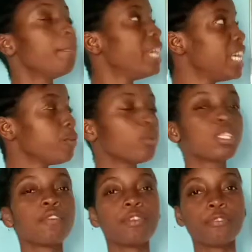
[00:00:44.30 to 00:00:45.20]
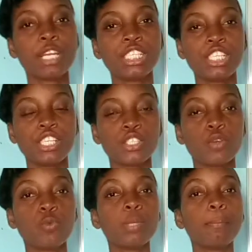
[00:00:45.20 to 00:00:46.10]
the main rules of differentiation
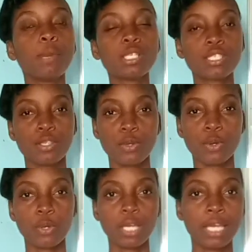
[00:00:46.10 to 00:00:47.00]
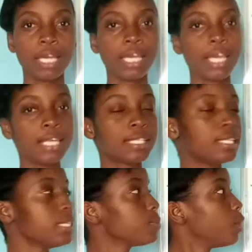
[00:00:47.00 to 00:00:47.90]
we must know is
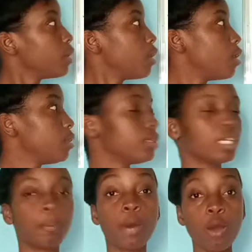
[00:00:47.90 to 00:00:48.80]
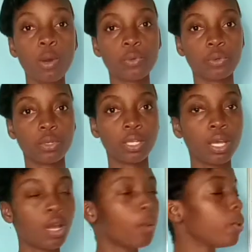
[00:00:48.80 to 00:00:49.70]
this one called the power rule,
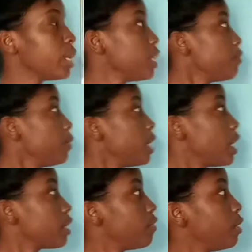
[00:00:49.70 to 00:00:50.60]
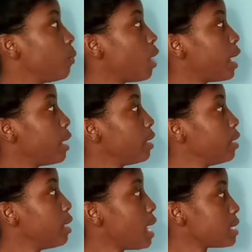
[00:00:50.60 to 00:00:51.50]
where if we are given y
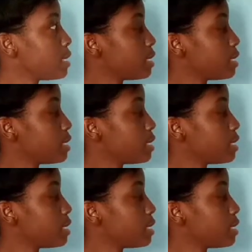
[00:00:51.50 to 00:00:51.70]
as this